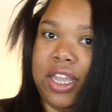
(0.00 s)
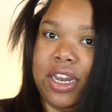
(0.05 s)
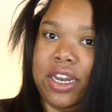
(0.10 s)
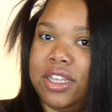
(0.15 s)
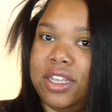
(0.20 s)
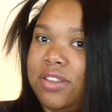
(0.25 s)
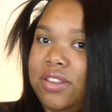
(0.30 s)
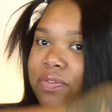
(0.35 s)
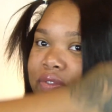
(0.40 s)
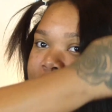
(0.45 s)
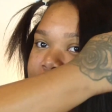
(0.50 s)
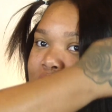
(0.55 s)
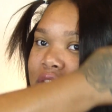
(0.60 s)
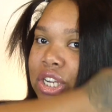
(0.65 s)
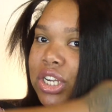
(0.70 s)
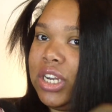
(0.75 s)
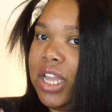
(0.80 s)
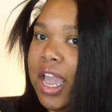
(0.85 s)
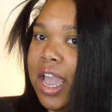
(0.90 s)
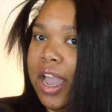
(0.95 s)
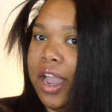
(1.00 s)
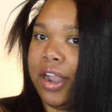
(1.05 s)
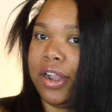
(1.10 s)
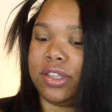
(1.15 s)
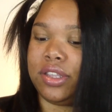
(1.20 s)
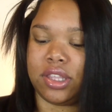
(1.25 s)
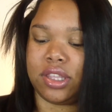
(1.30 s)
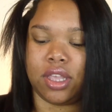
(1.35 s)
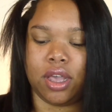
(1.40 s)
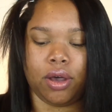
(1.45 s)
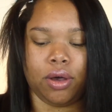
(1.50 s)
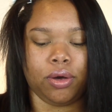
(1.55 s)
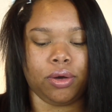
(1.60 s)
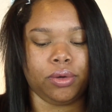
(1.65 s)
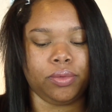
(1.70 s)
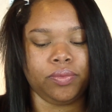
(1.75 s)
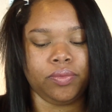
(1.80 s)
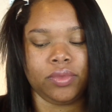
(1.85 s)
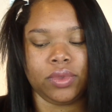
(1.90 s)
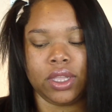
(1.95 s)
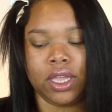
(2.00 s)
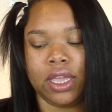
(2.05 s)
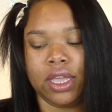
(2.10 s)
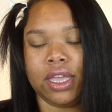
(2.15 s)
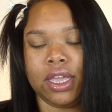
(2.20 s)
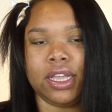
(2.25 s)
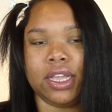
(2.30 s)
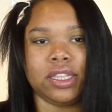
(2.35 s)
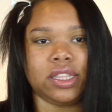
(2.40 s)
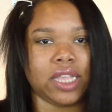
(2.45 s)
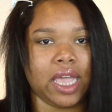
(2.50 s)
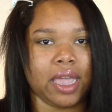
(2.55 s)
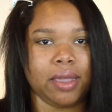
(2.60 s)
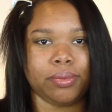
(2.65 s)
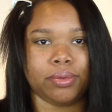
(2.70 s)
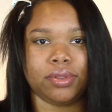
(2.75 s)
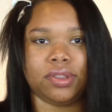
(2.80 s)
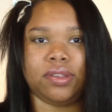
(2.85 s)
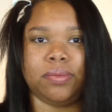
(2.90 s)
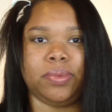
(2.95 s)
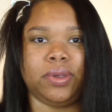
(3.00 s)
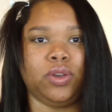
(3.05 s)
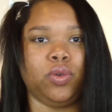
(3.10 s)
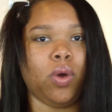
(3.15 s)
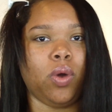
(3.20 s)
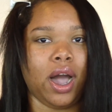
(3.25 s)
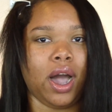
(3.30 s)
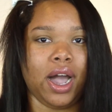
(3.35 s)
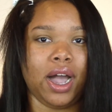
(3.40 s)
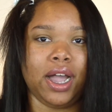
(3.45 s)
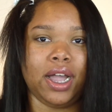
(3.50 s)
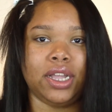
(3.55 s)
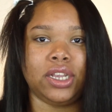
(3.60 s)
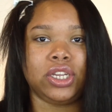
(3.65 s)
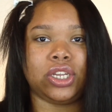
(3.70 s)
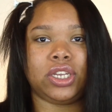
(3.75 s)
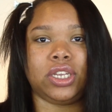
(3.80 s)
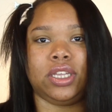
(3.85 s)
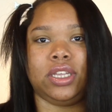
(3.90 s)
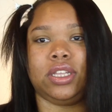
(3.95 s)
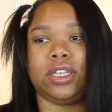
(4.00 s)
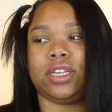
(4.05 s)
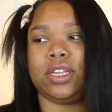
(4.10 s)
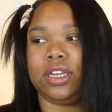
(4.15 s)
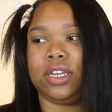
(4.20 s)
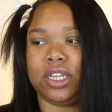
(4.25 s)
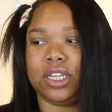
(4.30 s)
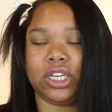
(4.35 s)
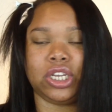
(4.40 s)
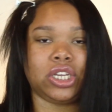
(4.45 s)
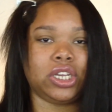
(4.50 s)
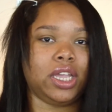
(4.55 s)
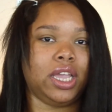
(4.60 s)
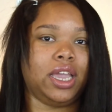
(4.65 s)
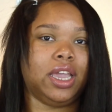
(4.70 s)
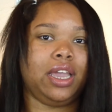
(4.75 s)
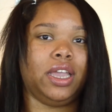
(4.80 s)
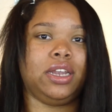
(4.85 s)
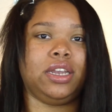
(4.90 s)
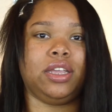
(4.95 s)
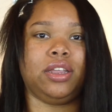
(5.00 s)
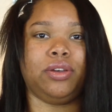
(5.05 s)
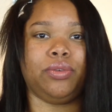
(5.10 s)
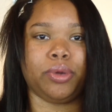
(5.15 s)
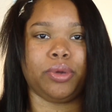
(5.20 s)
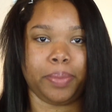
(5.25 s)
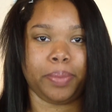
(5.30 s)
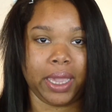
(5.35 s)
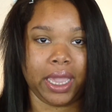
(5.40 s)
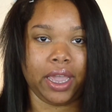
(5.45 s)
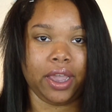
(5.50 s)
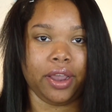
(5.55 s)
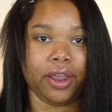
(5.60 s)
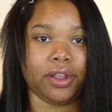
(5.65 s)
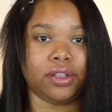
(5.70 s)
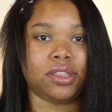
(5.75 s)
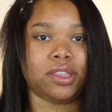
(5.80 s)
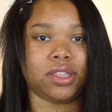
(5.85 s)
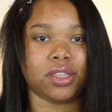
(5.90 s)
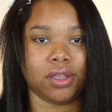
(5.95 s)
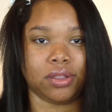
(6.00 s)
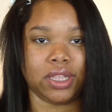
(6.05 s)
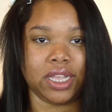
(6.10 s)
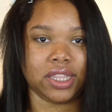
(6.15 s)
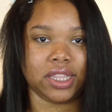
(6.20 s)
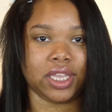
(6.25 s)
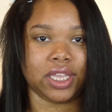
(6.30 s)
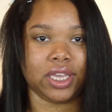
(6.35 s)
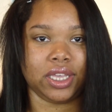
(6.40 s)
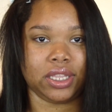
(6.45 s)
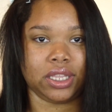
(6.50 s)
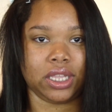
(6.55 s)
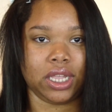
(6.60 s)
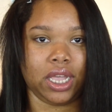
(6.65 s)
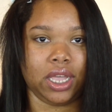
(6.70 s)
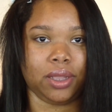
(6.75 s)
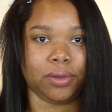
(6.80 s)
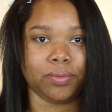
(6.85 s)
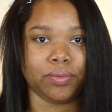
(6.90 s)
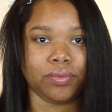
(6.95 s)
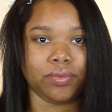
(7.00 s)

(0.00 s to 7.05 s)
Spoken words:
It is virgin hair, so it's able to be washed and conditioned and repaired, so that's a good thing.